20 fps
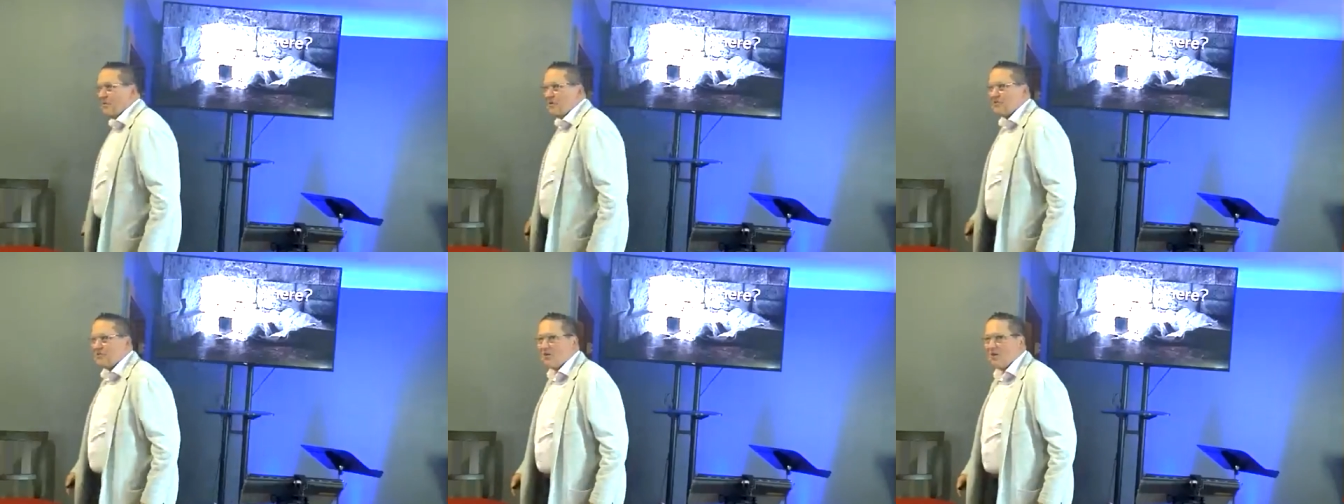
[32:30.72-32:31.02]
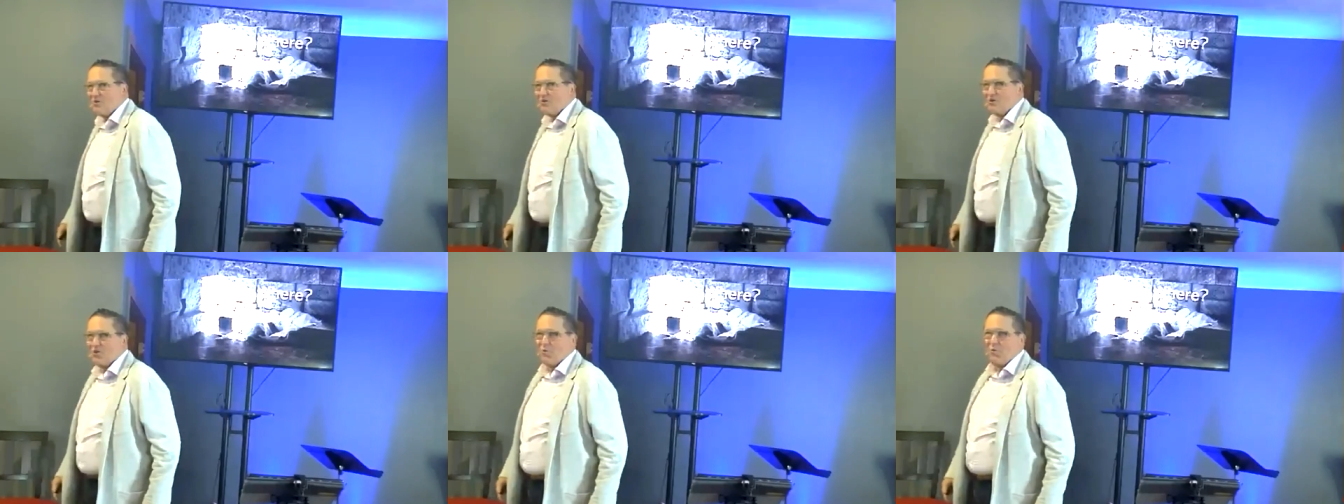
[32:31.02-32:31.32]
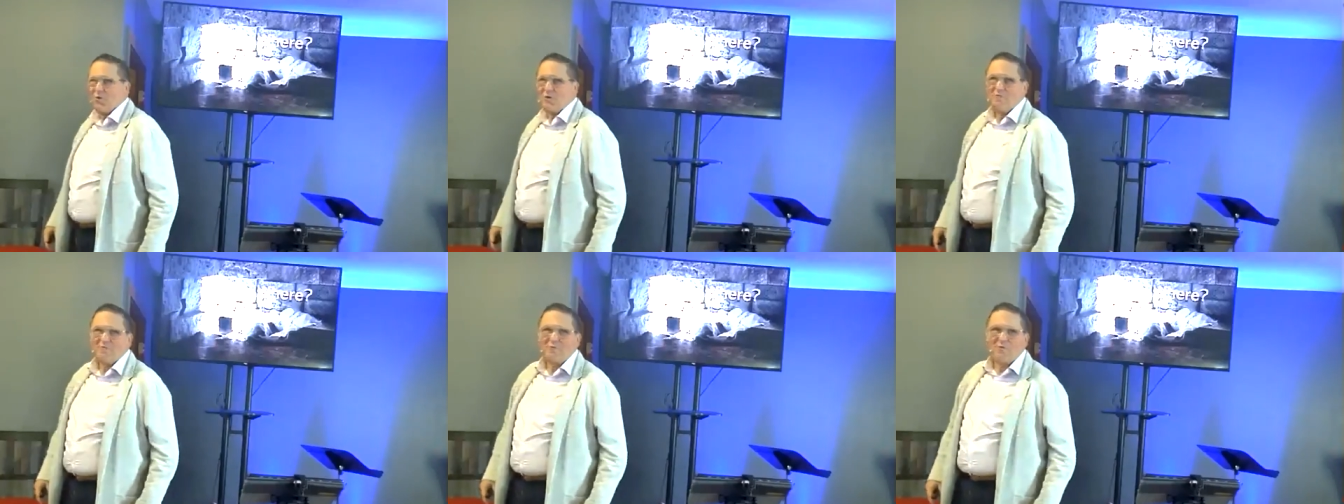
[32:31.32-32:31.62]
We start to
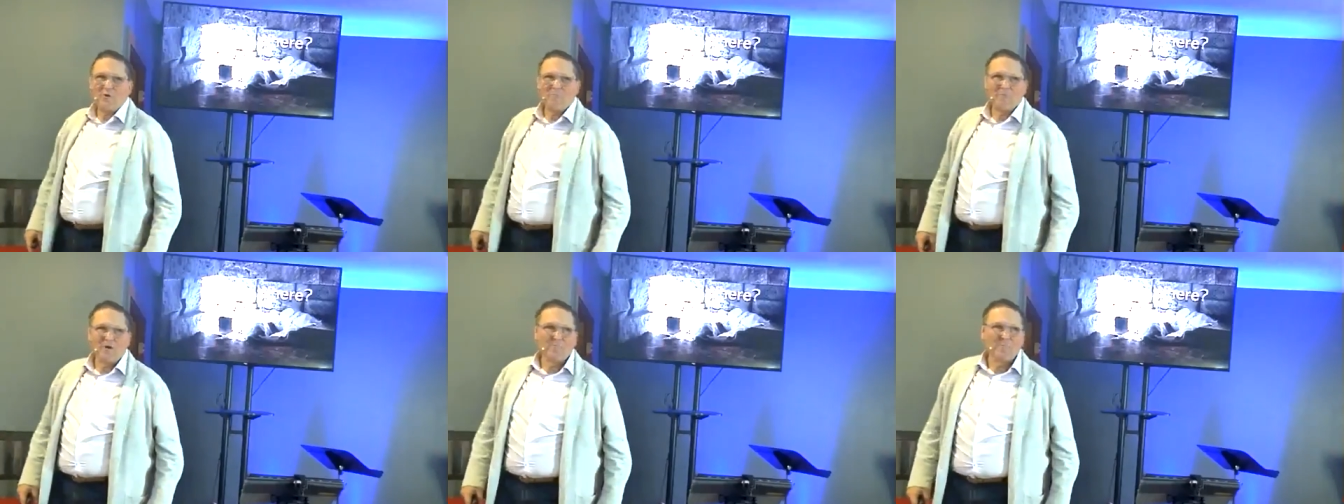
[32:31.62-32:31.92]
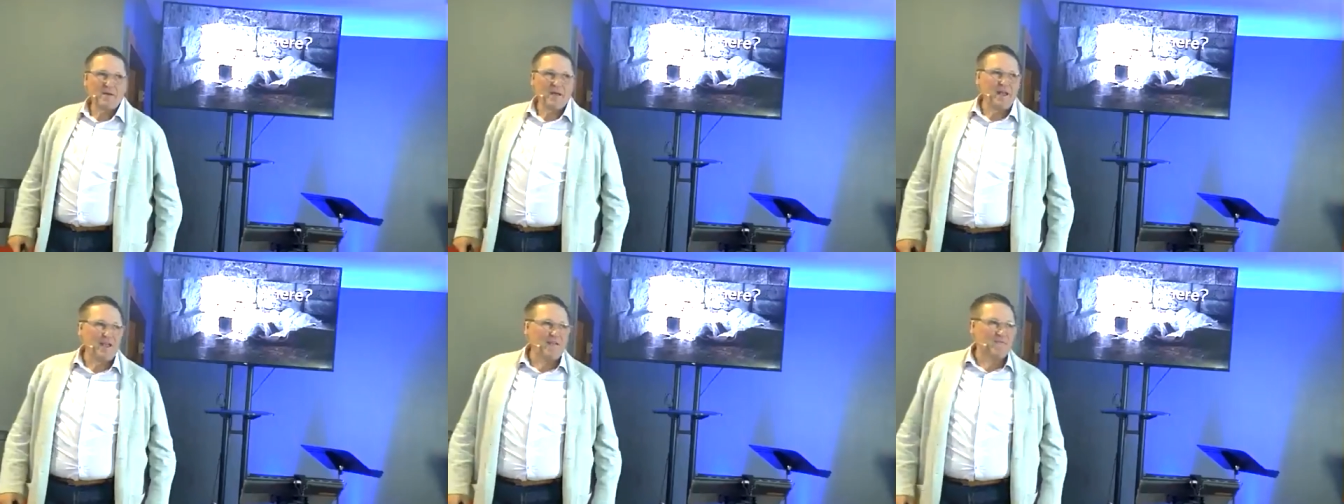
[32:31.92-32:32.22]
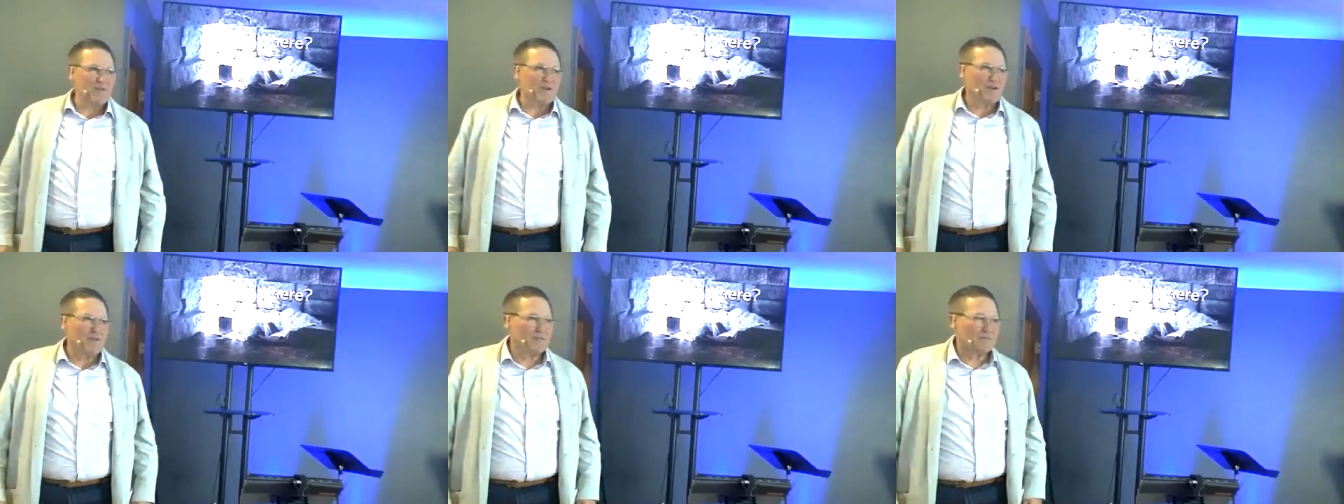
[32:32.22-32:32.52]
reform our
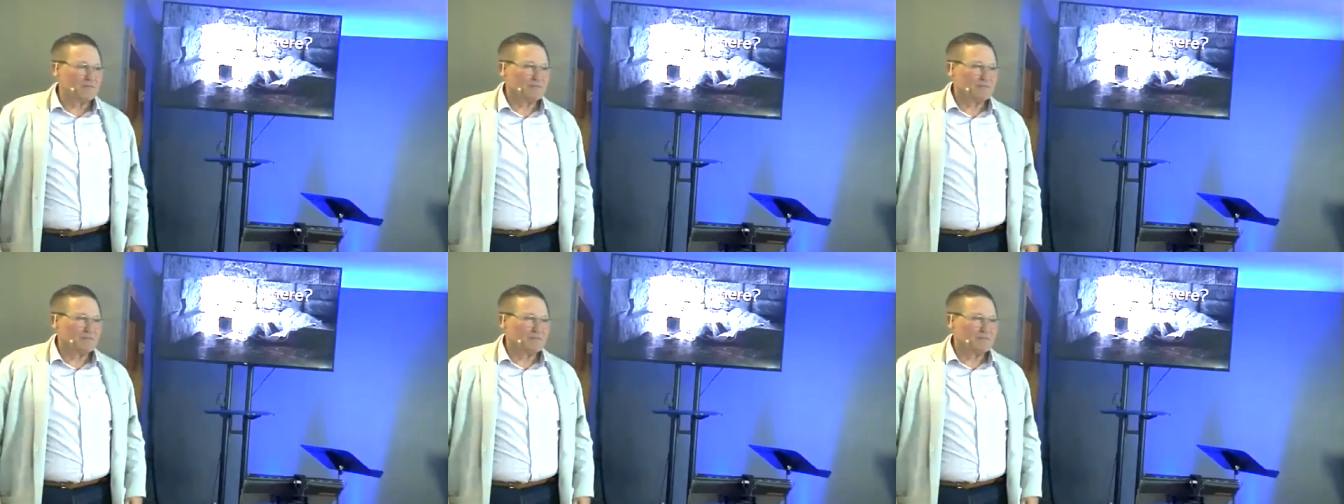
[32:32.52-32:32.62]
behavior.